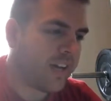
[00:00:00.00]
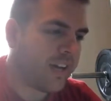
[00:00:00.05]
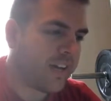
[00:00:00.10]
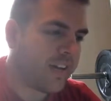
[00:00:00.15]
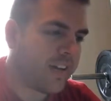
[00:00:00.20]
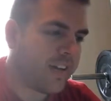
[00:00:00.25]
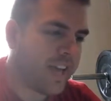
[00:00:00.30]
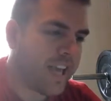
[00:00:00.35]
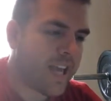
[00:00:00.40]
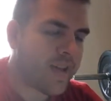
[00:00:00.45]

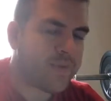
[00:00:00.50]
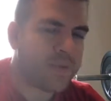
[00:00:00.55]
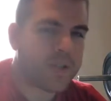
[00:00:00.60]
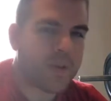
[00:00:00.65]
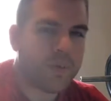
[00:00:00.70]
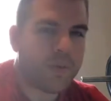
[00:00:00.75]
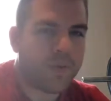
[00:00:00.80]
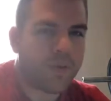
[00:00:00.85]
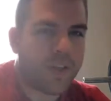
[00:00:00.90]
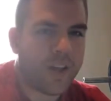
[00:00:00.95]
name
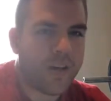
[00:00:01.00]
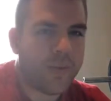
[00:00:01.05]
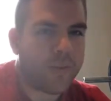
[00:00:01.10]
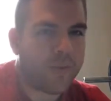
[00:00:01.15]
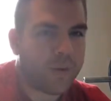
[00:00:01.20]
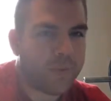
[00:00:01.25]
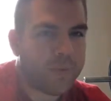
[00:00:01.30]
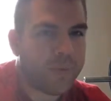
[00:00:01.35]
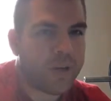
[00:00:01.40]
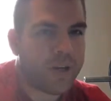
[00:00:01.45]
some of them,
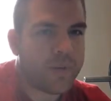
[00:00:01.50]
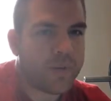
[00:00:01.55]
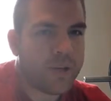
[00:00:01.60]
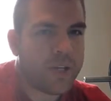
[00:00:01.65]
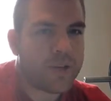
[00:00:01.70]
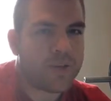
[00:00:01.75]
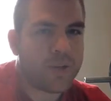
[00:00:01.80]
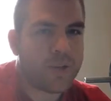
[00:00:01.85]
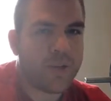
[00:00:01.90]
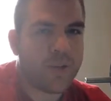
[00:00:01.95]
but pretty
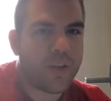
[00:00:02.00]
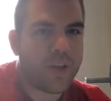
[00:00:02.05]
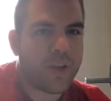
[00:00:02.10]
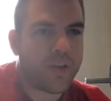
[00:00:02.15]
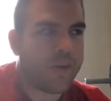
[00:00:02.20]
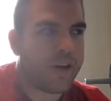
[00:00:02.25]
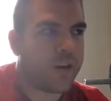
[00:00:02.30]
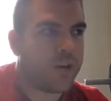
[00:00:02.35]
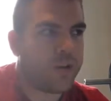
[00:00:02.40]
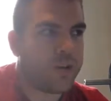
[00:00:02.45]
much when you think
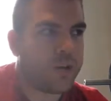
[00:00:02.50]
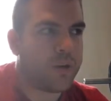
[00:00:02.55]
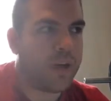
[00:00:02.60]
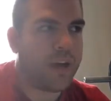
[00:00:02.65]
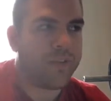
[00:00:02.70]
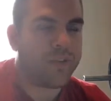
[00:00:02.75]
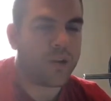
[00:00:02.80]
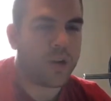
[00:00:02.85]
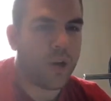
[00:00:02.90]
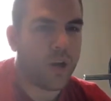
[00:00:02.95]
about who you
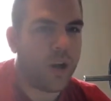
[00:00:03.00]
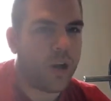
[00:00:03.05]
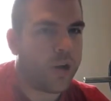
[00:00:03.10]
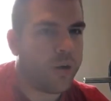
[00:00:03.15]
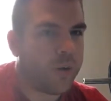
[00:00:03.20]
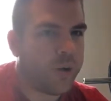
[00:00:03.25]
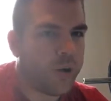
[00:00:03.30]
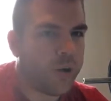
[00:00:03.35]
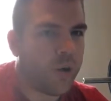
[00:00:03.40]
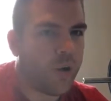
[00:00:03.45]
have your auto
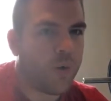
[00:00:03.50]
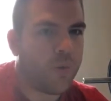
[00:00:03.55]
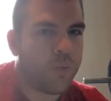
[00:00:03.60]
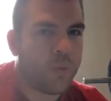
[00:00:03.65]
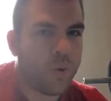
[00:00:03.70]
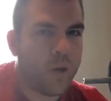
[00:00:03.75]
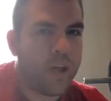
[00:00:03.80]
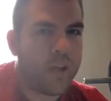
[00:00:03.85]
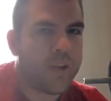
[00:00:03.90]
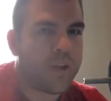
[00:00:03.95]
and home
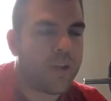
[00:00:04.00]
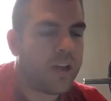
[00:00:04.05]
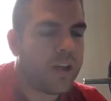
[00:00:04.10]
with,